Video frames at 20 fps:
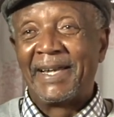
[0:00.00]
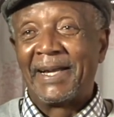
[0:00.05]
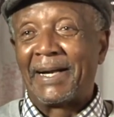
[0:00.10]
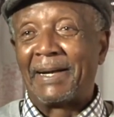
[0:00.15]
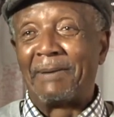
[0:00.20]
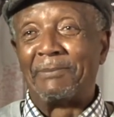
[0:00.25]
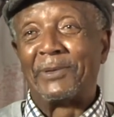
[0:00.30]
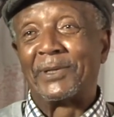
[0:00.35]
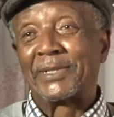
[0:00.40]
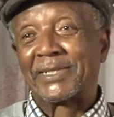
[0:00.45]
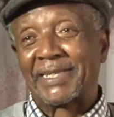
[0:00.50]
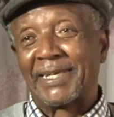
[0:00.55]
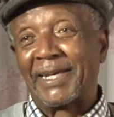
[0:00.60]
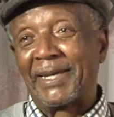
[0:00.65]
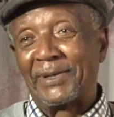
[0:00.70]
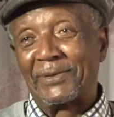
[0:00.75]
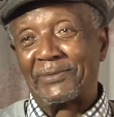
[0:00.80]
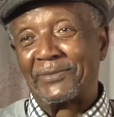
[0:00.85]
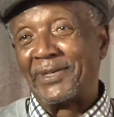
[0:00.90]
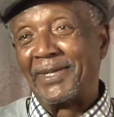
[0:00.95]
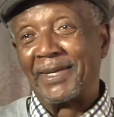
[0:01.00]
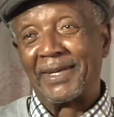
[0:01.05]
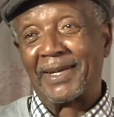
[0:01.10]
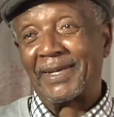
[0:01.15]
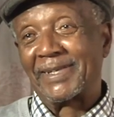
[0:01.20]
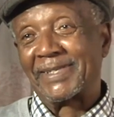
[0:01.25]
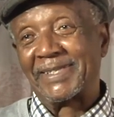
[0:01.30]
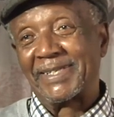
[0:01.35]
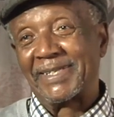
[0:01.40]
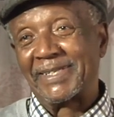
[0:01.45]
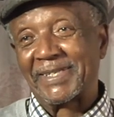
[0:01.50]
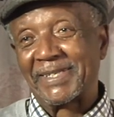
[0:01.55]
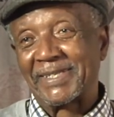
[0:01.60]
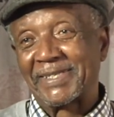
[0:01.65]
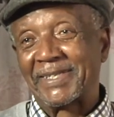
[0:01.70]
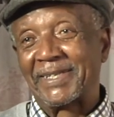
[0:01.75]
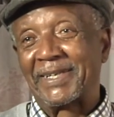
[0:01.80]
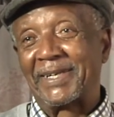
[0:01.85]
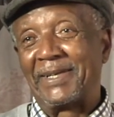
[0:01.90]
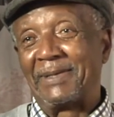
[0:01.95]
I'm not scared of needles
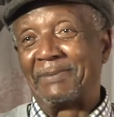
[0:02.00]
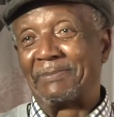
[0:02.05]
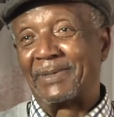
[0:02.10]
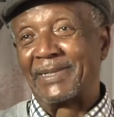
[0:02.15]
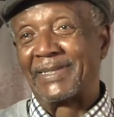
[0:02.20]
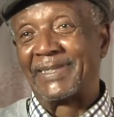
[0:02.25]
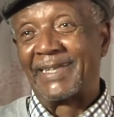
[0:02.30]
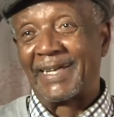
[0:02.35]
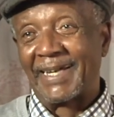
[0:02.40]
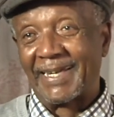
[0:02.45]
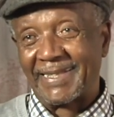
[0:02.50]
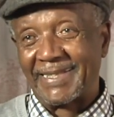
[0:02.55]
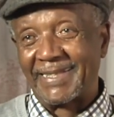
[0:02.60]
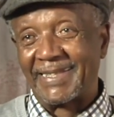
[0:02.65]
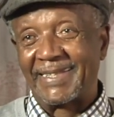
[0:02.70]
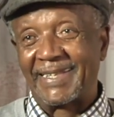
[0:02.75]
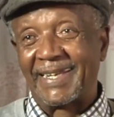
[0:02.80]
necessarily, but that